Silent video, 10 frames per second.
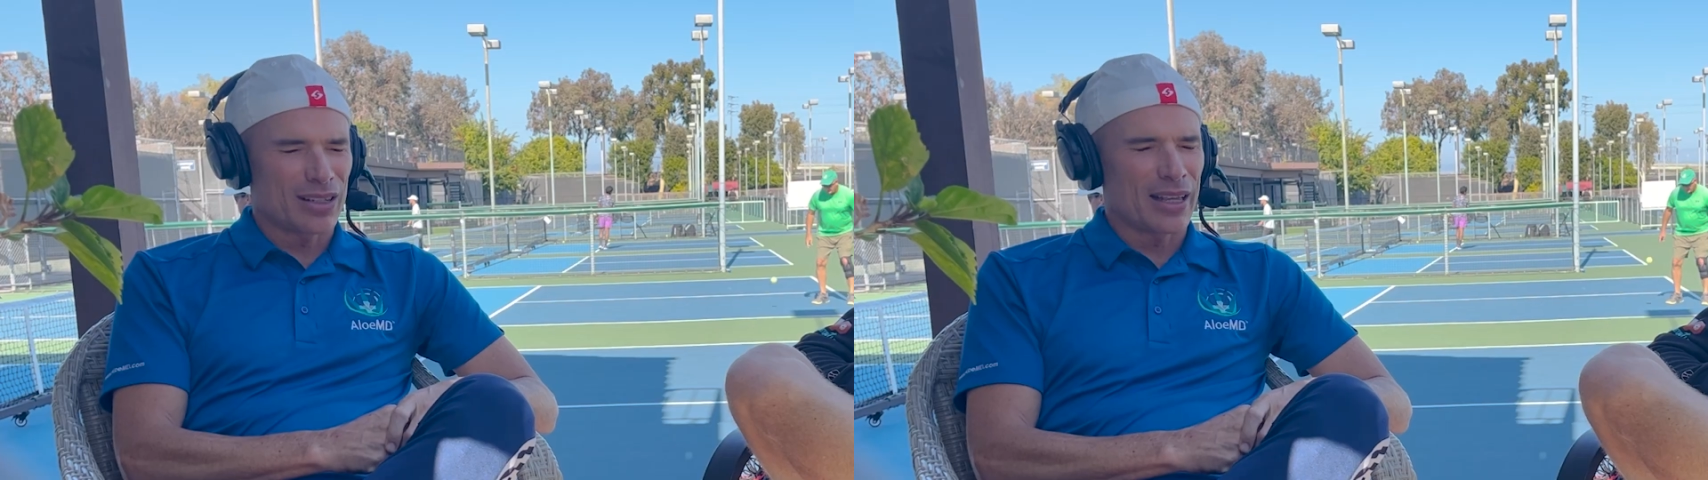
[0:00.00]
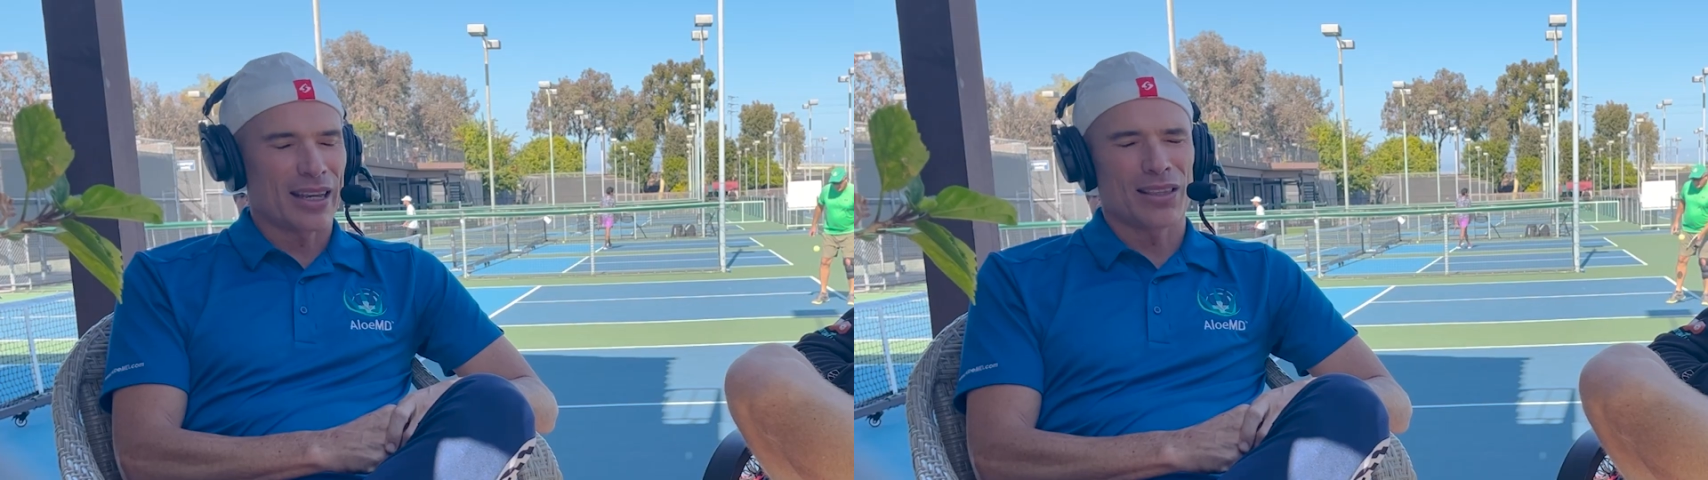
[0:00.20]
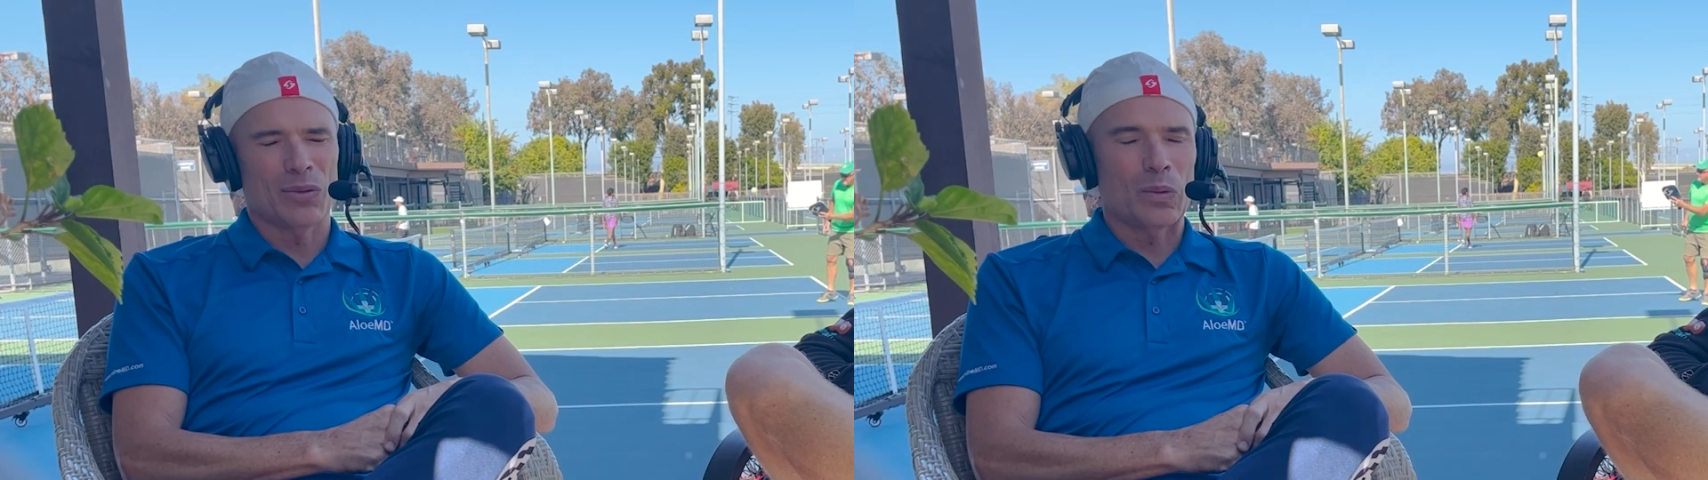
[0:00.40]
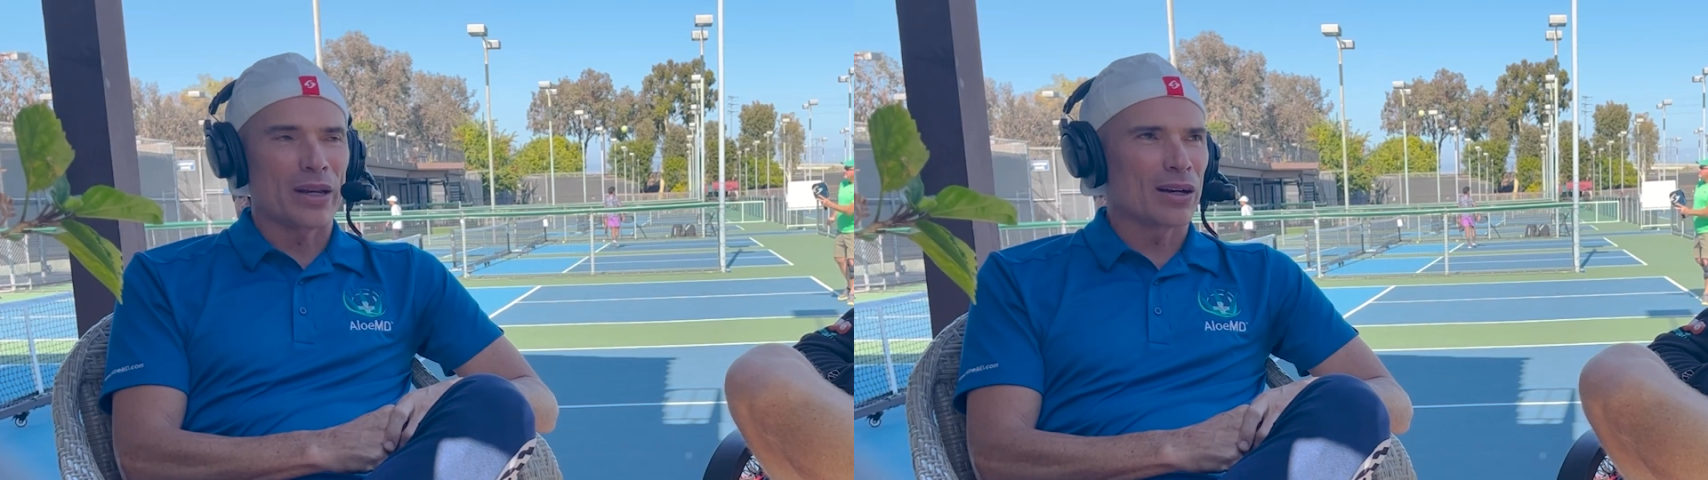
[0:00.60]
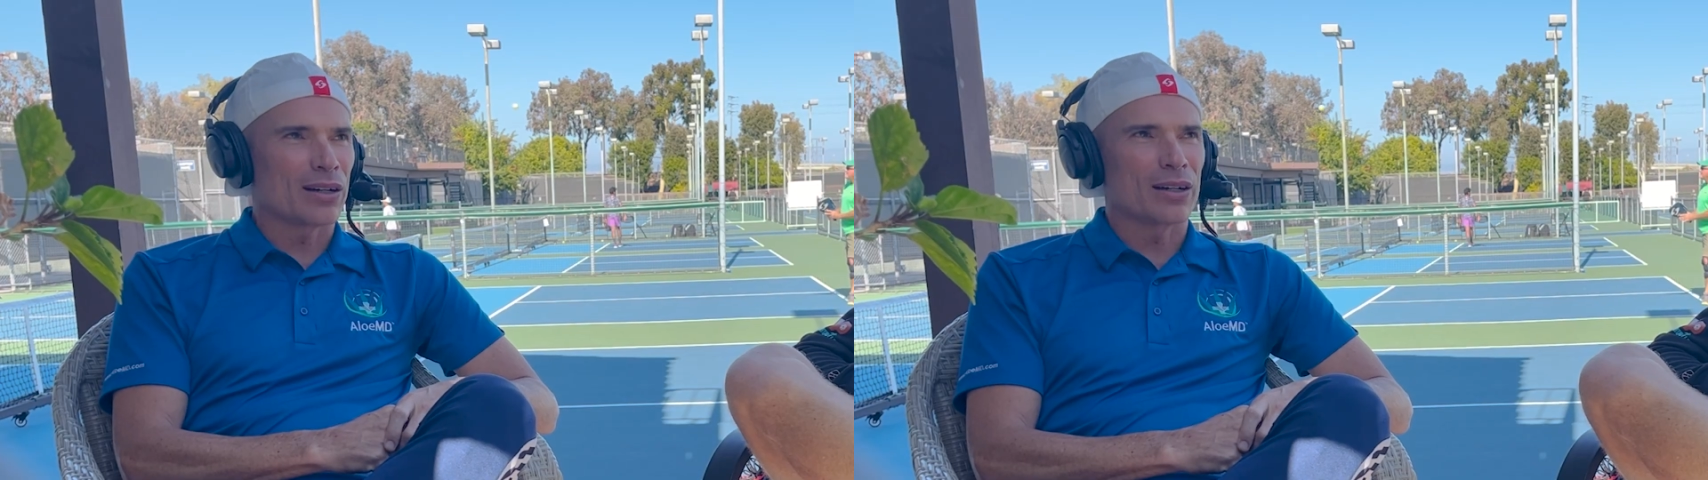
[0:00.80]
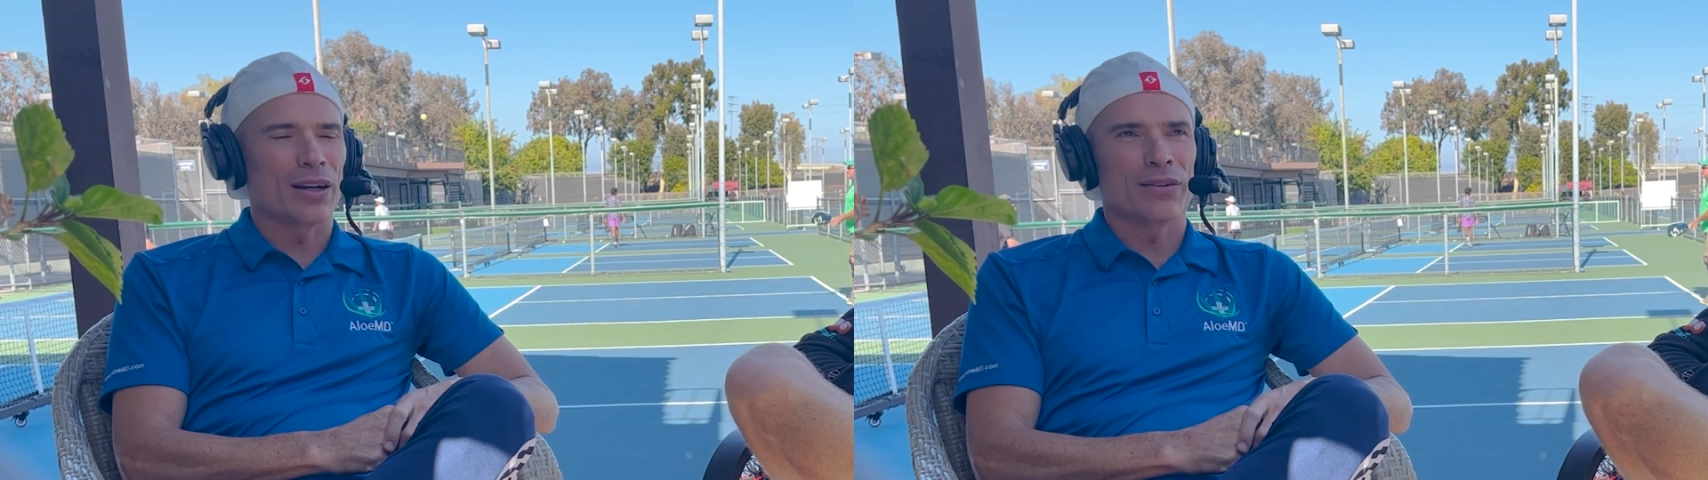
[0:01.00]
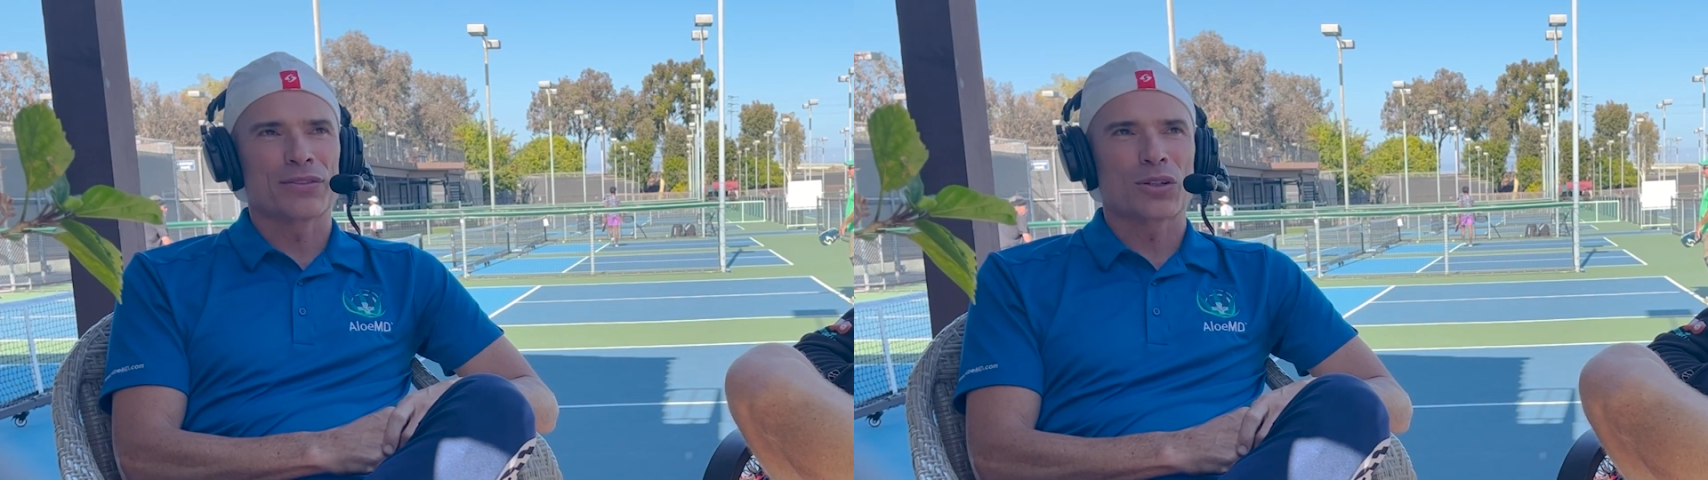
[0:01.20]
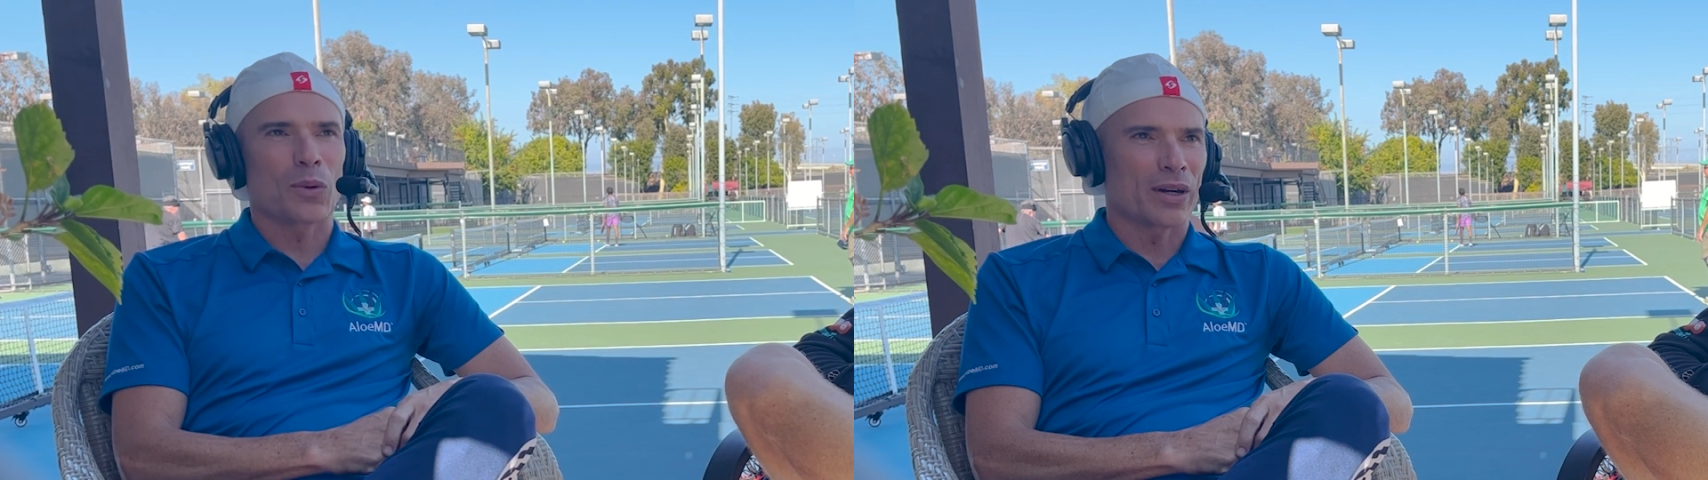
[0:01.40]
like the winter
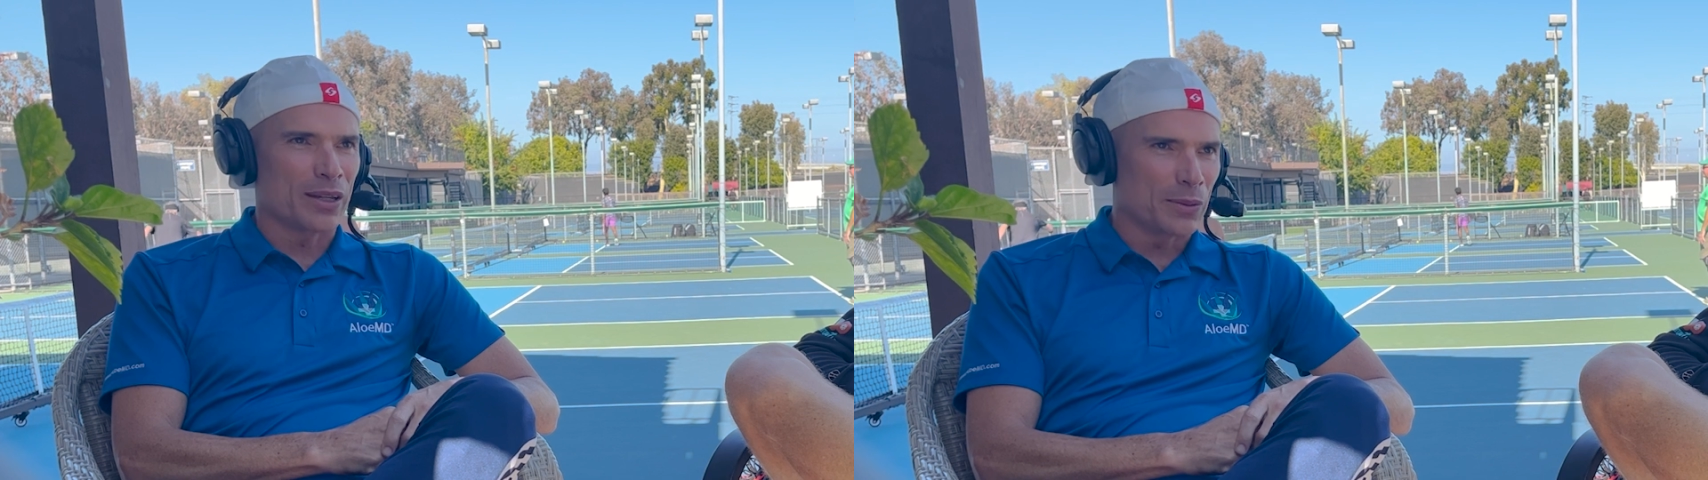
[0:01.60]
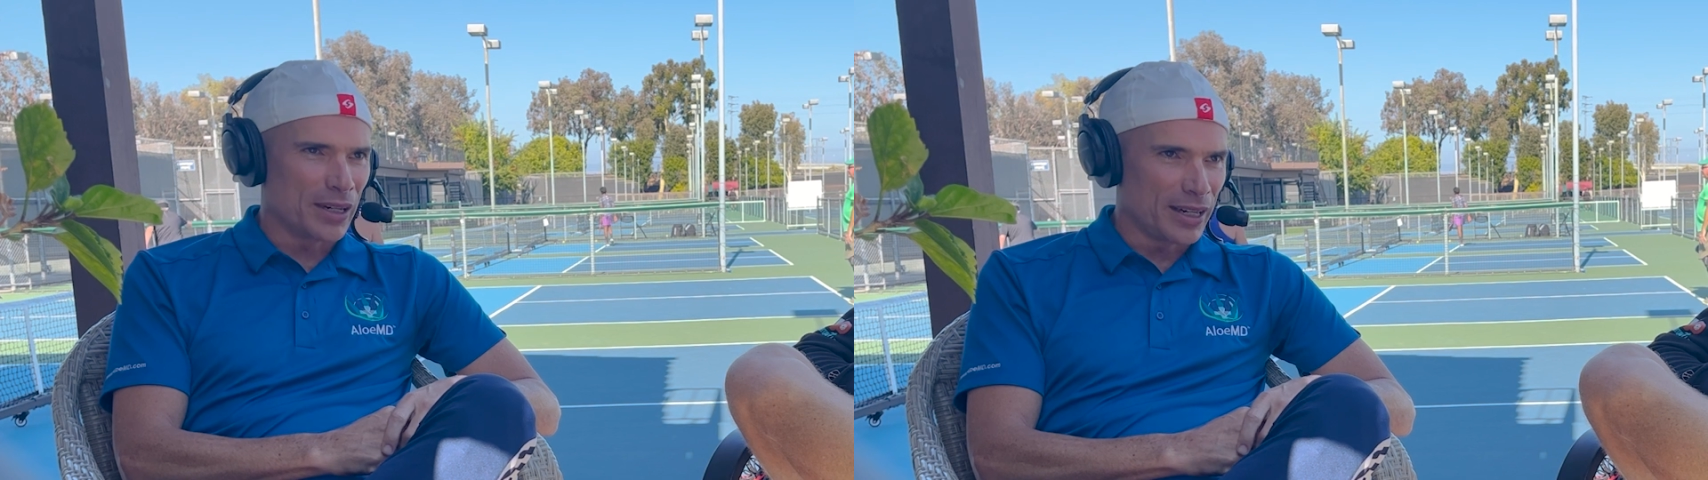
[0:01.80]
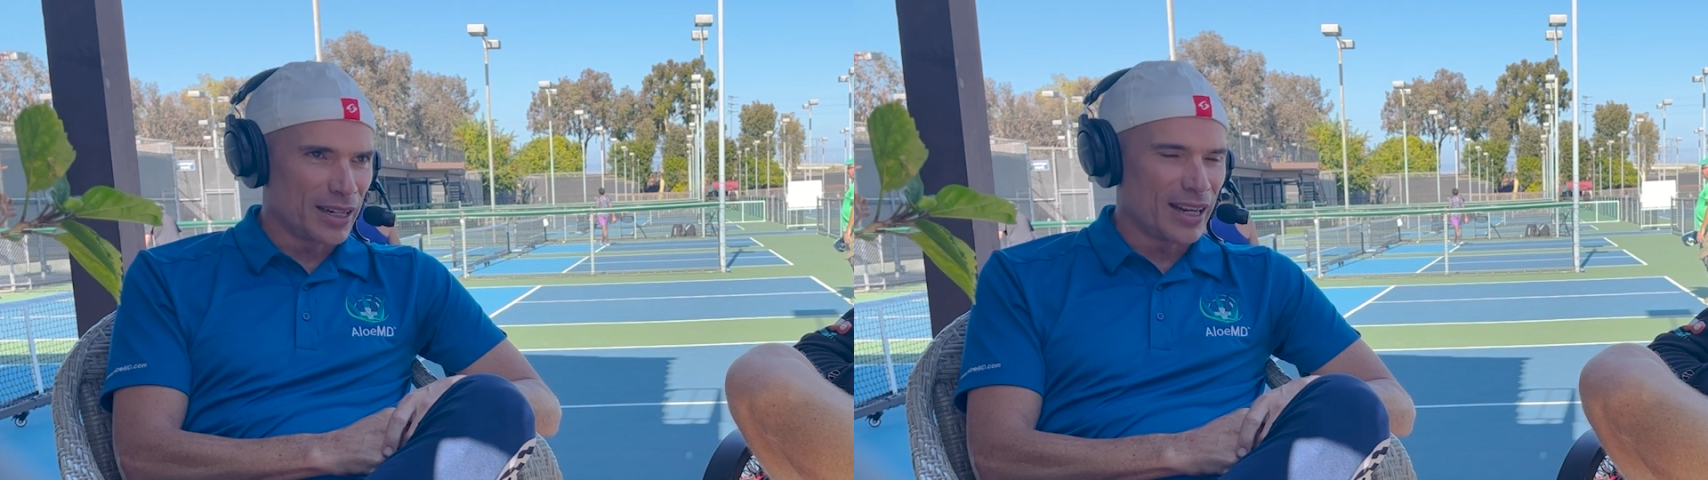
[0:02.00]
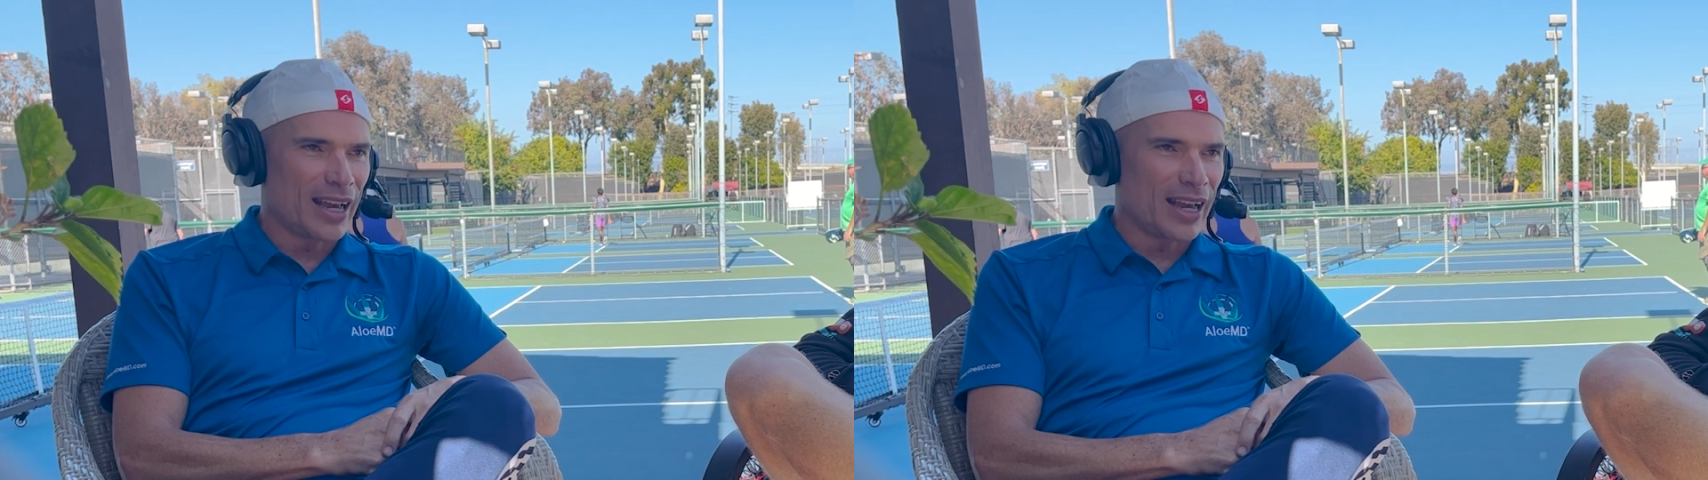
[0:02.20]
of 21.